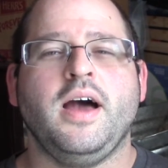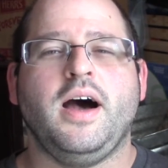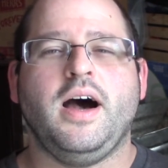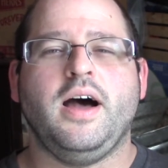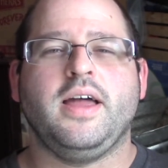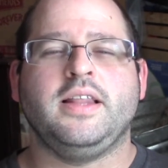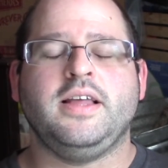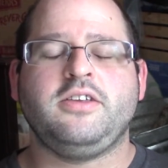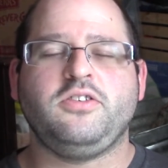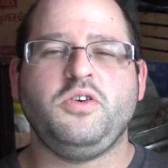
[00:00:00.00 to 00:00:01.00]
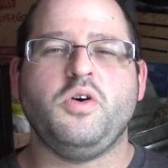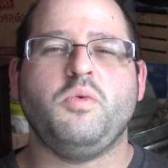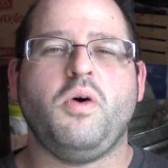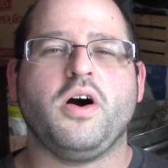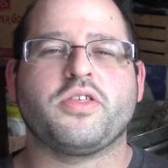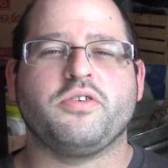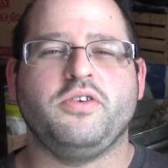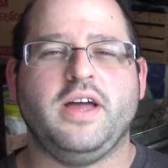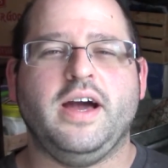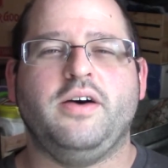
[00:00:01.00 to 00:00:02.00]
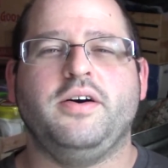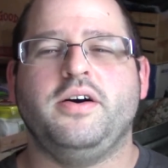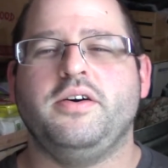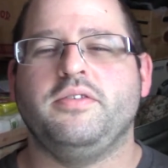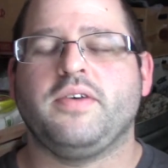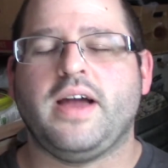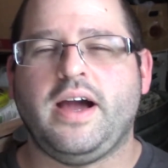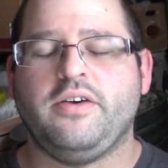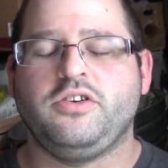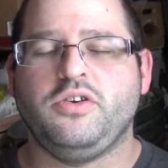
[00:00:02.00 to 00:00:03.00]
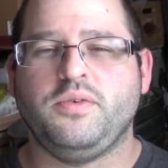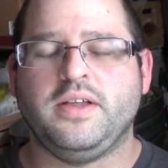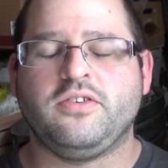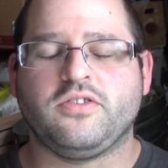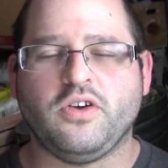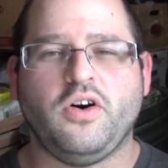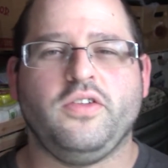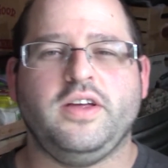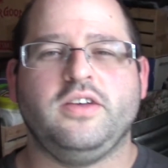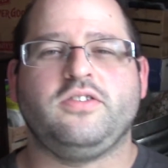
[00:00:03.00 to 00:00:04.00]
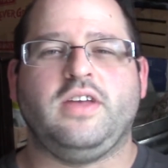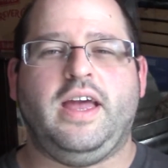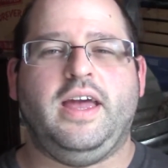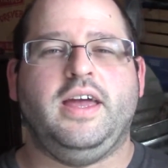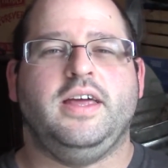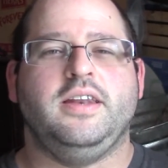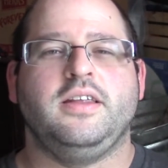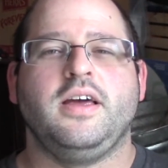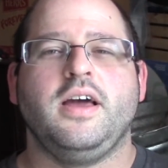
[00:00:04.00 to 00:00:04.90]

Uh, and let's do a walkthrough now of how to install this and